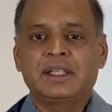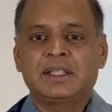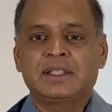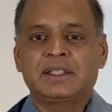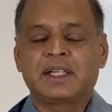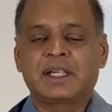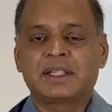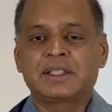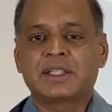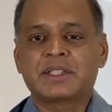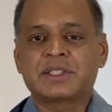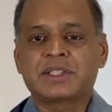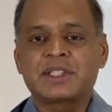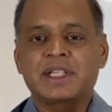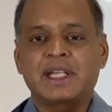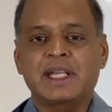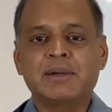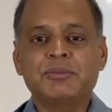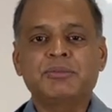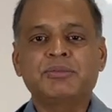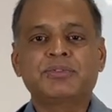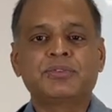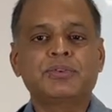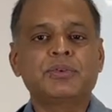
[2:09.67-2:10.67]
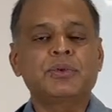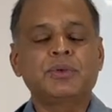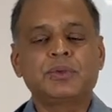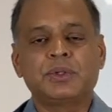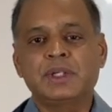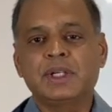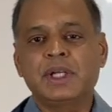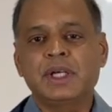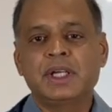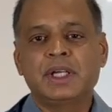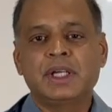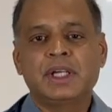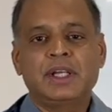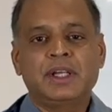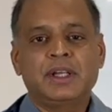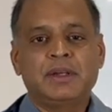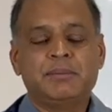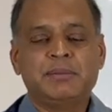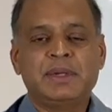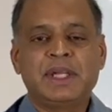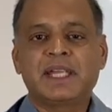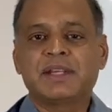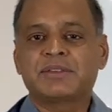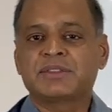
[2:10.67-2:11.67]
that the same food
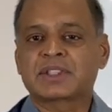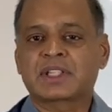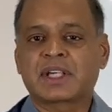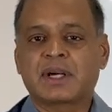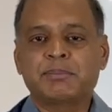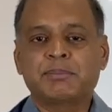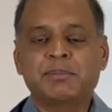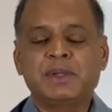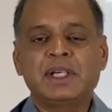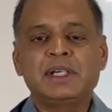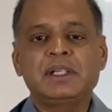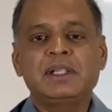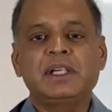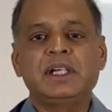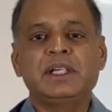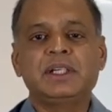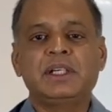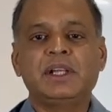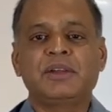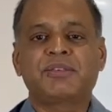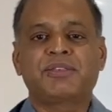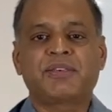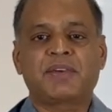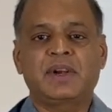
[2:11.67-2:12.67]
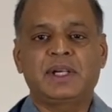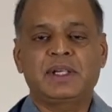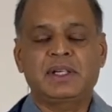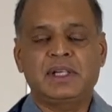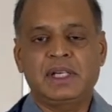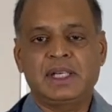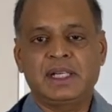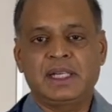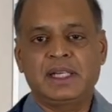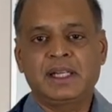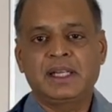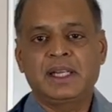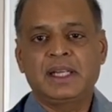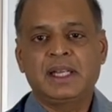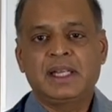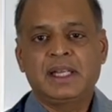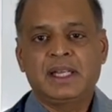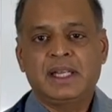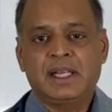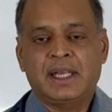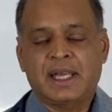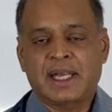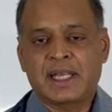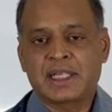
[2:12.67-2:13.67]
behaves completely differently
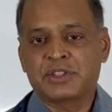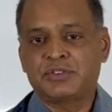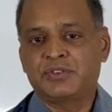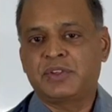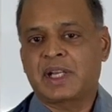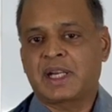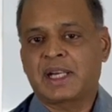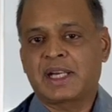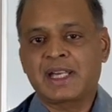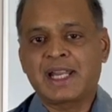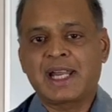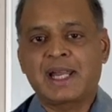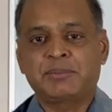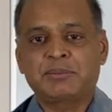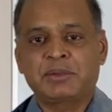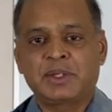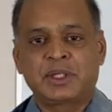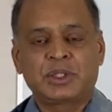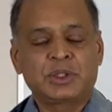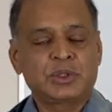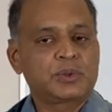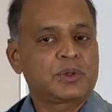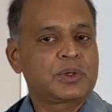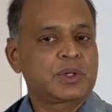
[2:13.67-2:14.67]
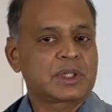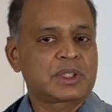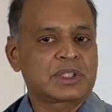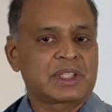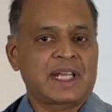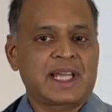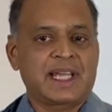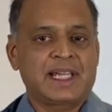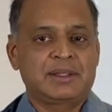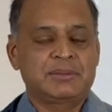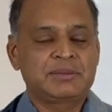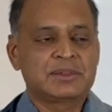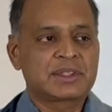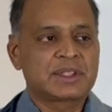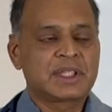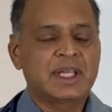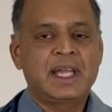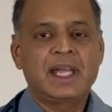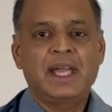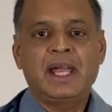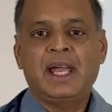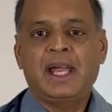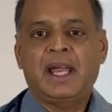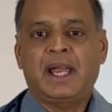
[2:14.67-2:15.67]
as we are adapting to our times
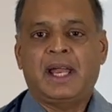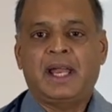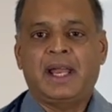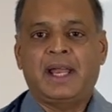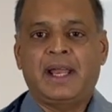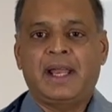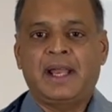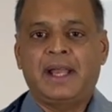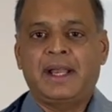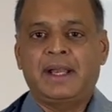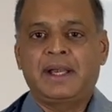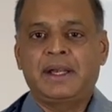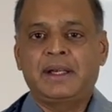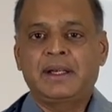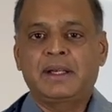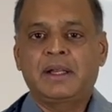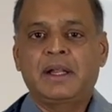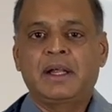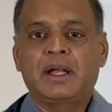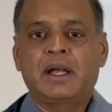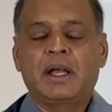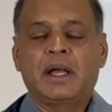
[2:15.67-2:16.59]
and